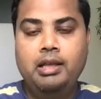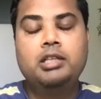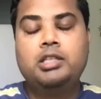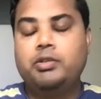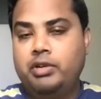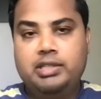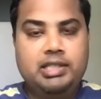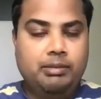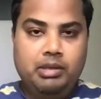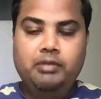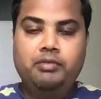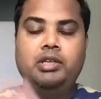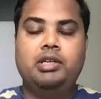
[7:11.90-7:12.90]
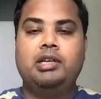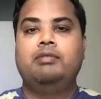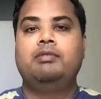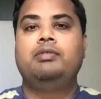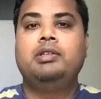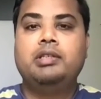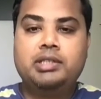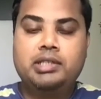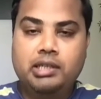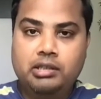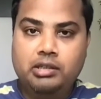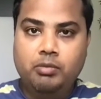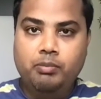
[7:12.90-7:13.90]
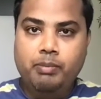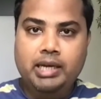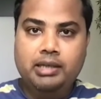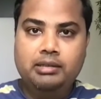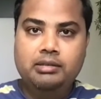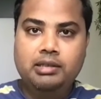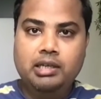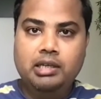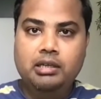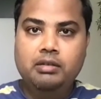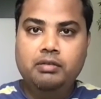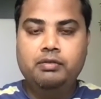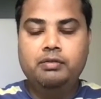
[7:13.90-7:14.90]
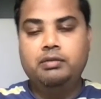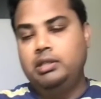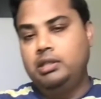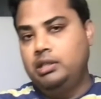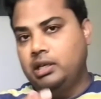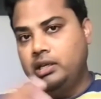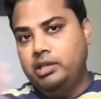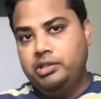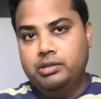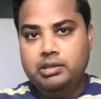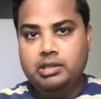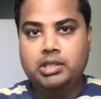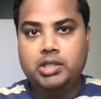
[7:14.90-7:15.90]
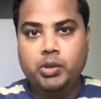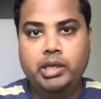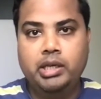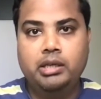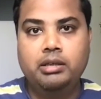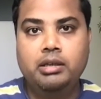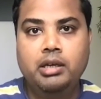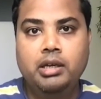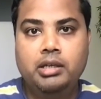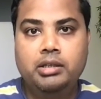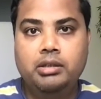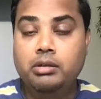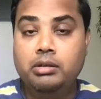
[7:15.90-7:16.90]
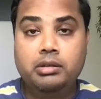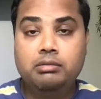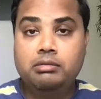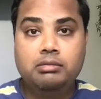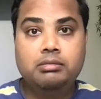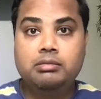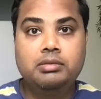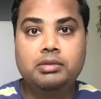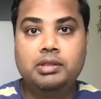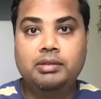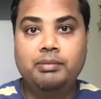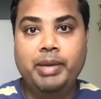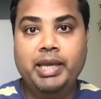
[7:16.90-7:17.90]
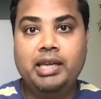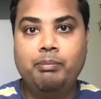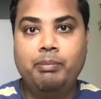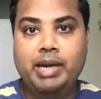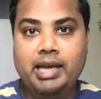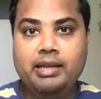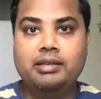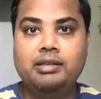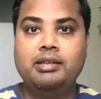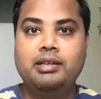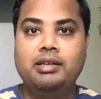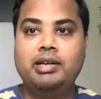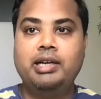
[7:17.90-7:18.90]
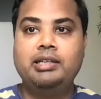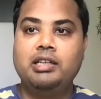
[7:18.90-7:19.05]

So, for example, if you have started to bat, and if the conditions are swinging, you don't make a plan, right?